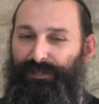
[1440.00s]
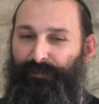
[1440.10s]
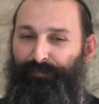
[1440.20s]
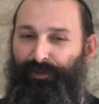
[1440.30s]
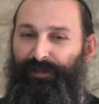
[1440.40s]
at
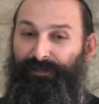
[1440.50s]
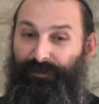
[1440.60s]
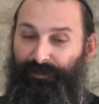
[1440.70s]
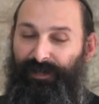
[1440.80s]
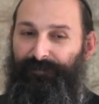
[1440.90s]
the point,
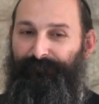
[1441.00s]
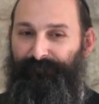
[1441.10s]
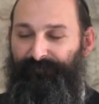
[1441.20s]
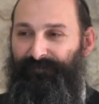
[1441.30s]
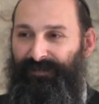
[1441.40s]
okay,
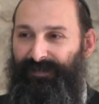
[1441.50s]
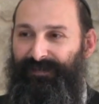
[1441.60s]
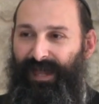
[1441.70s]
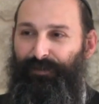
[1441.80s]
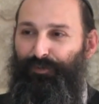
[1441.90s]

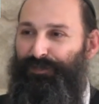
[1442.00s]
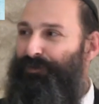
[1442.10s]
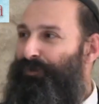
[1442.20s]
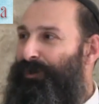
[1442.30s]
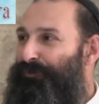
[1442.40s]
that was
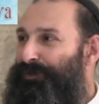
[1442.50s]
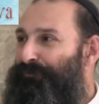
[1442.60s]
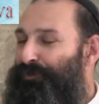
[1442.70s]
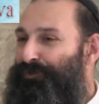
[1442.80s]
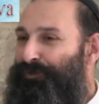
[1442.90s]
the one who was
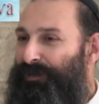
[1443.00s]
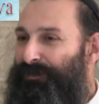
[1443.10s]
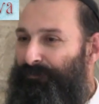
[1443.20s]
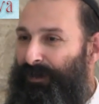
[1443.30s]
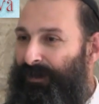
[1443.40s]
supposed to
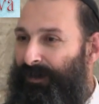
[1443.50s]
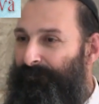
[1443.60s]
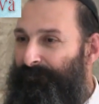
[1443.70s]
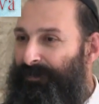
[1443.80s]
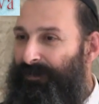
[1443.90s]
get the bracha.
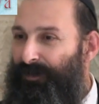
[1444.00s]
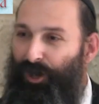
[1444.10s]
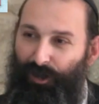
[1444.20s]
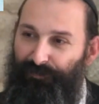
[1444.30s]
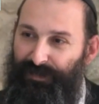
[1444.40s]

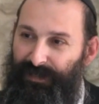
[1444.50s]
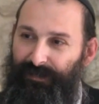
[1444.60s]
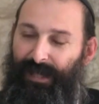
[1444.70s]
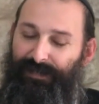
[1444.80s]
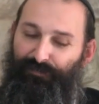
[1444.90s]

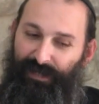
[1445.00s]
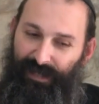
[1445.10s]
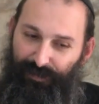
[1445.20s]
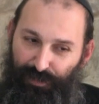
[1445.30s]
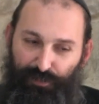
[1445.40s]
Obviously, that's when
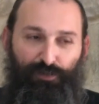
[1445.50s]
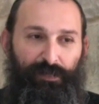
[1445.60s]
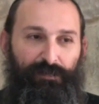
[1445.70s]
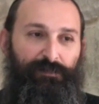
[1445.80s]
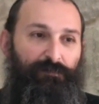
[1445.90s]
he
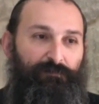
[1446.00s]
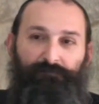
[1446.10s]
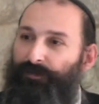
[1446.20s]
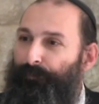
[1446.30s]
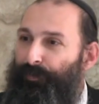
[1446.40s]
understood it,
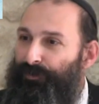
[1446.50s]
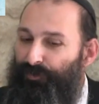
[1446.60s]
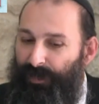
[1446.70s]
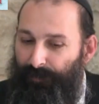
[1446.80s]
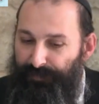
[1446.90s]
so no point
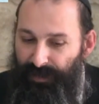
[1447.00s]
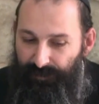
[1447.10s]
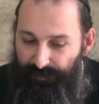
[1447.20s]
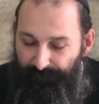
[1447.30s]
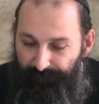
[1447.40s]
to get upset.